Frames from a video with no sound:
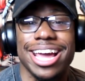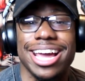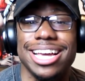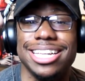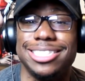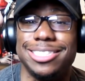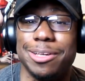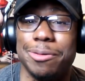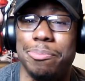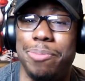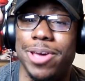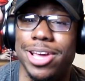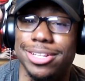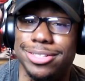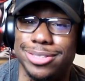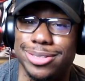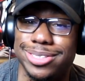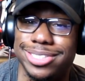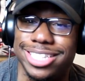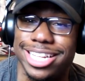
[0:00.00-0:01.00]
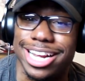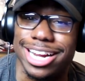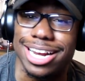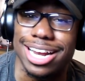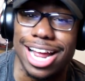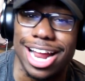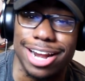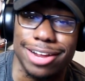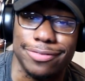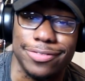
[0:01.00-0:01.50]
it's a pencil
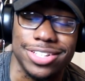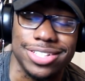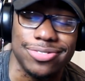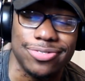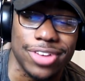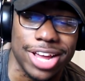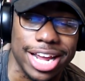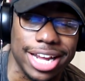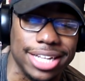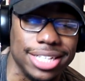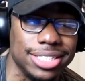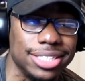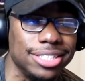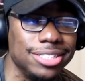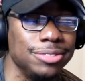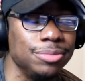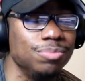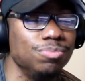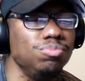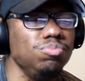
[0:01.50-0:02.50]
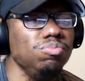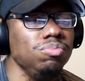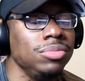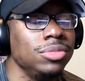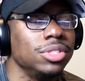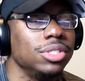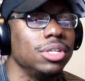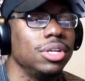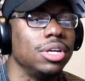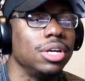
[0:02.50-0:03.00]
sticking out of his face.
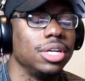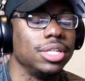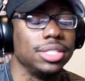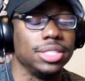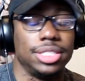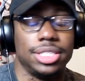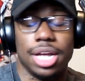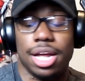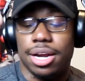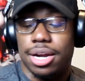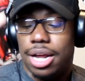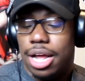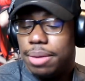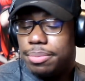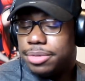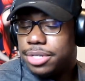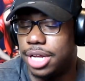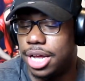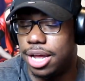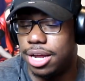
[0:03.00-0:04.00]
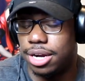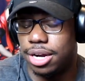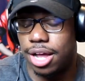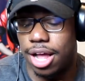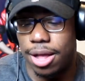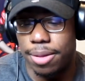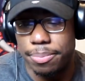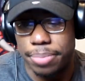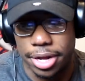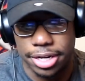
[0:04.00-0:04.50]
Son, I'm done.
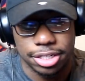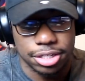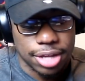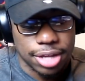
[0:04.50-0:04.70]
I'm